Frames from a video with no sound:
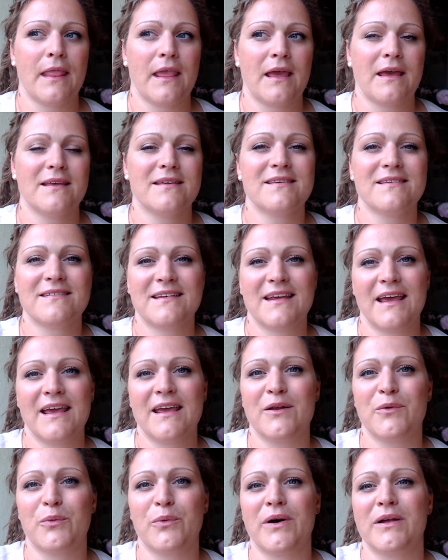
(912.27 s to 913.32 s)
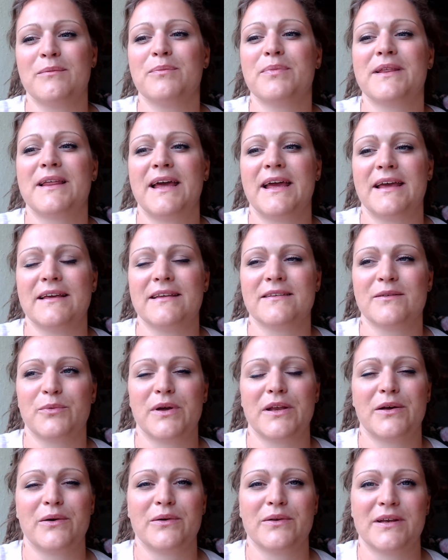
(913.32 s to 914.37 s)
stay in one place. We
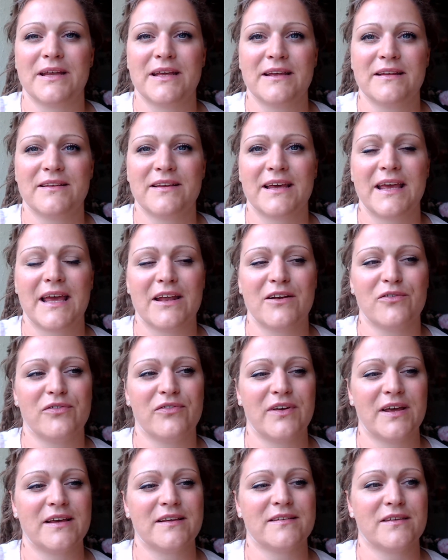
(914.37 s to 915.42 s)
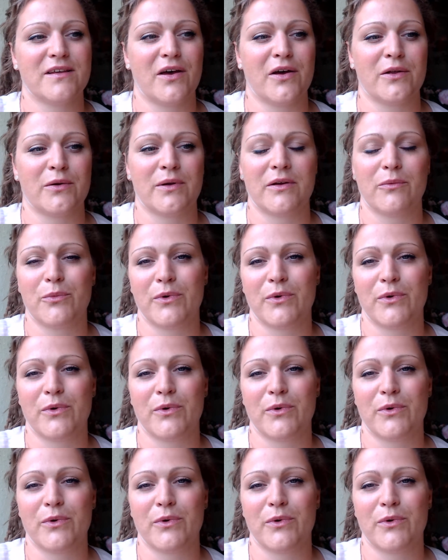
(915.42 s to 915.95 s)
don't need to get fixed on it.